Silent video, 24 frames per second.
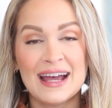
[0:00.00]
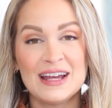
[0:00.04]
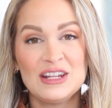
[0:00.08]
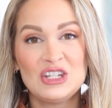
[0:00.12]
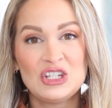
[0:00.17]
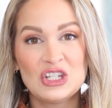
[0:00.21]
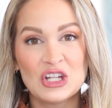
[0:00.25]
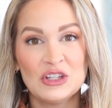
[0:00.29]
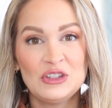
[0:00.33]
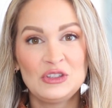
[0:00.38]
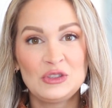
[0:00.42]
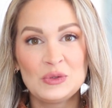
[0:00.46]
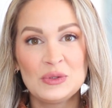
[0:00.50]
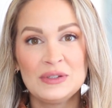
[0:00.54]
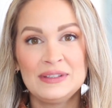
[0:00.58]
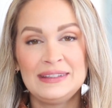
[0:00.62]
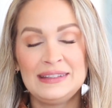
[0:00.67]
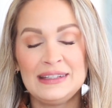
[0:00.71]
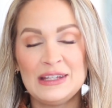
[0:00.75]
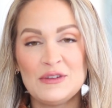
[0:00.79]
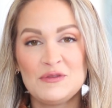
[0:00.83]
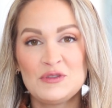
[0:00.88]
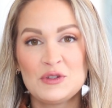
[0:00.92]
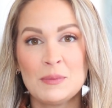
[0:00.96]
I just
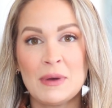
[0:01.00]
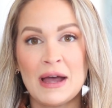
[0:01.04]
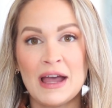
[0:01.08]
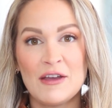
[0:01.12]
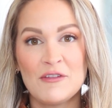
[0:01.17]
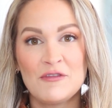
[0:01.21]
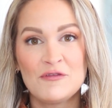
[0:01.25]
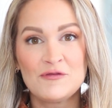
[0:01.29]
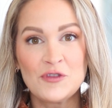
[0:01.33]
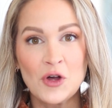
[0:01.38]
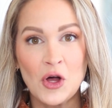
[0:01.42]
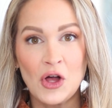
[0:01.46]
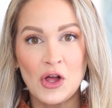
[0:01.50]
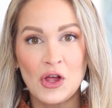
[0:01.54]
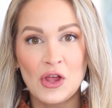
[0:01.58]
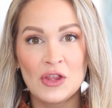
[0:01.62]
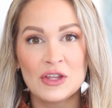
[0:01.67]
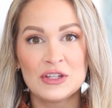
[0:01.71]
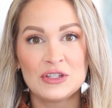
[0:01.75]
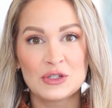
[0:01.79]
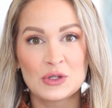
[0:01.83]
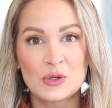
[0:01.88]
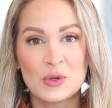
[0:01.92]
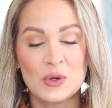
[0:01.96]
received my
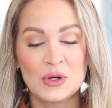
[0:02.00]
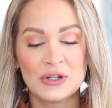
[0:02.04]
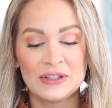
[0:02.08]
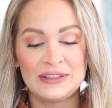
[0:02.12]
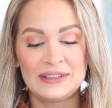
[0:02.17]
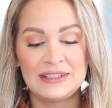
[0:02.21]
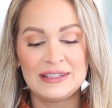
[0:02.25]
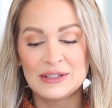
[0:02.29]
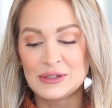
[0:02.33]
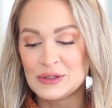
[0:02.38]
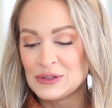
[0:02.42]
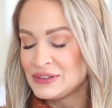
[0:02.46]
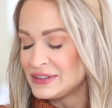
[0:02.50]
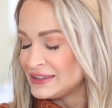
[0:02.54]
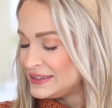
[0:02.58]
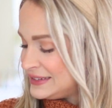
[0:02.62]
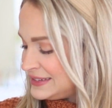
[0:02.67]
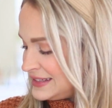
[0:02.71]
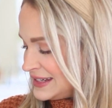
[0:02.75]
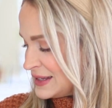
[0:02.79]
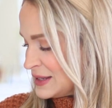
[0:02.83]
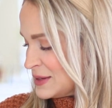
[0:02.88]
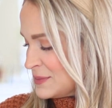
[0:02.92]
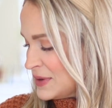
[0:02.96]
fall Decor Steals
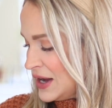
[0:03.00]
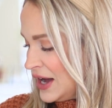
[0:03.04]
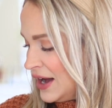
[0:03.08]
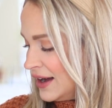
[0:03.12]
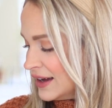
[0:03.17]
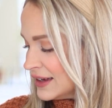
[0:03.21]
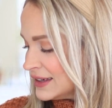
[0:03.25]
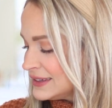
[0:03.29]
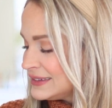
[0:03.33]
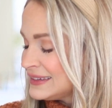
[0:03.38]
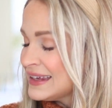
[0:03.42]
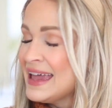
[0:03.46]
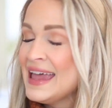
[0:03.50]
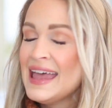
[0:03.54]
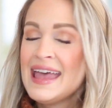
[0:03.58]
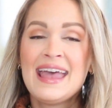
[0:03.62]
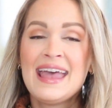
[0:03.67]
Steal It box.